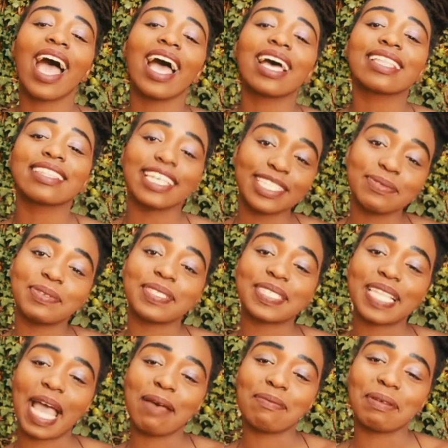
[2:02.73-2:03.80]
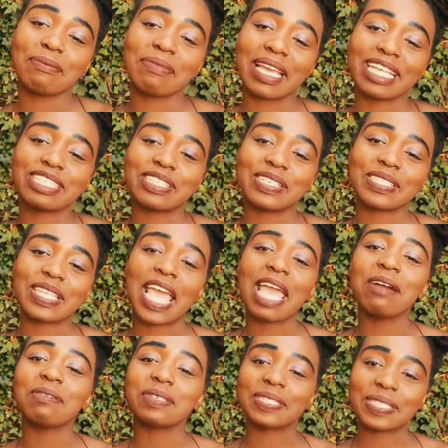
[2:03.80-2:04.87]
this will slap in pictures.
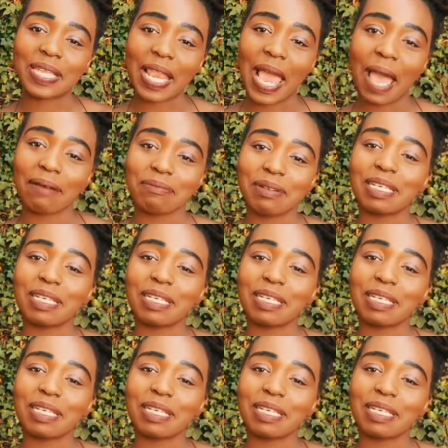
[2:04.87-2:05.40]
It will slap